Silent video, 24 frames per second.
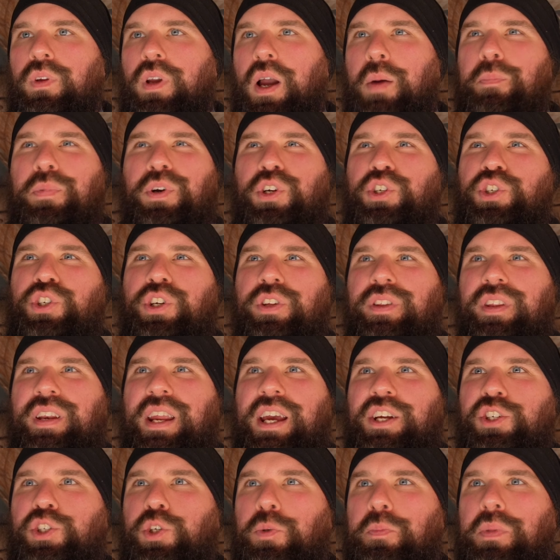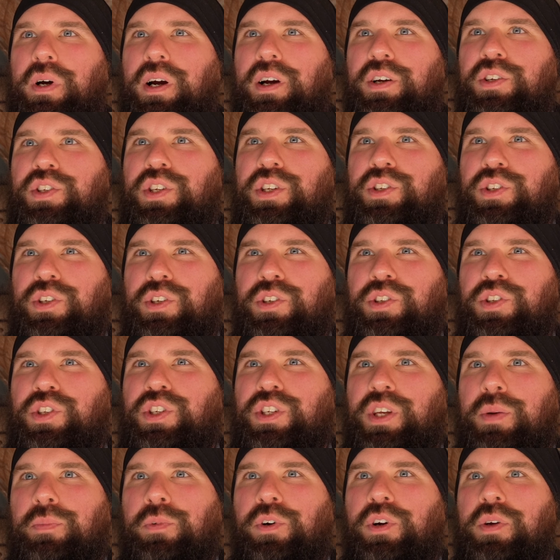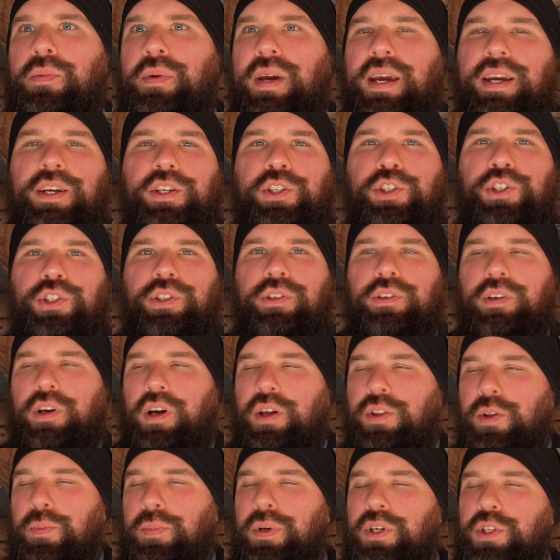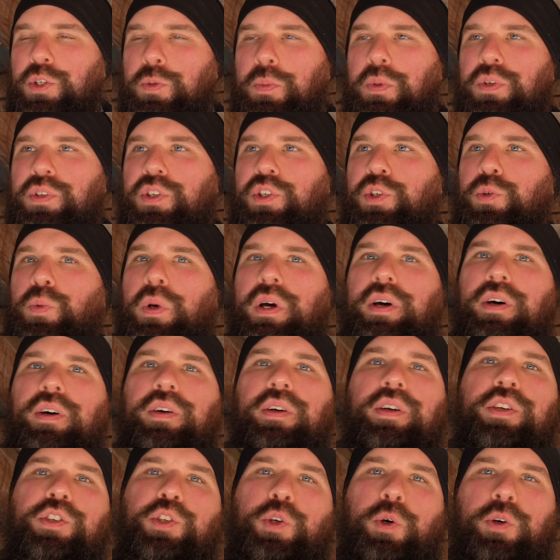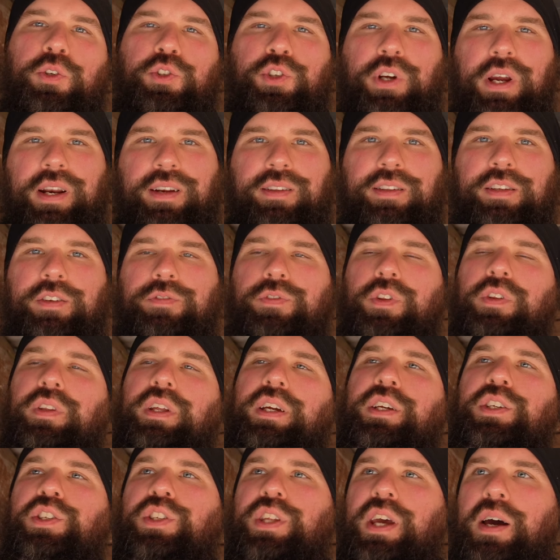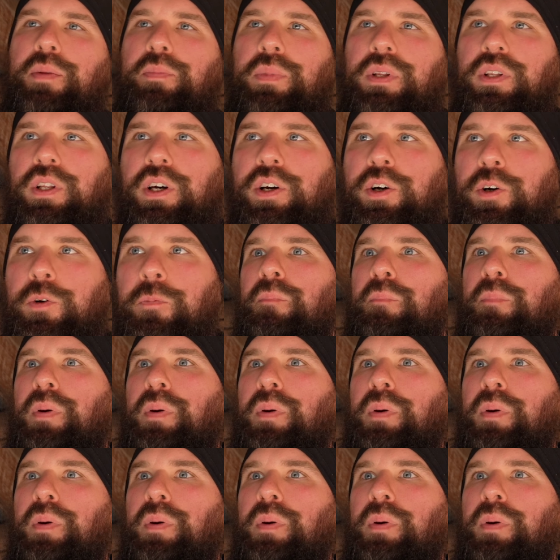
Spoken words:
I'm pretty sure the National Parks has a good summary page on the principles as well, so I'll try to leave the links down below.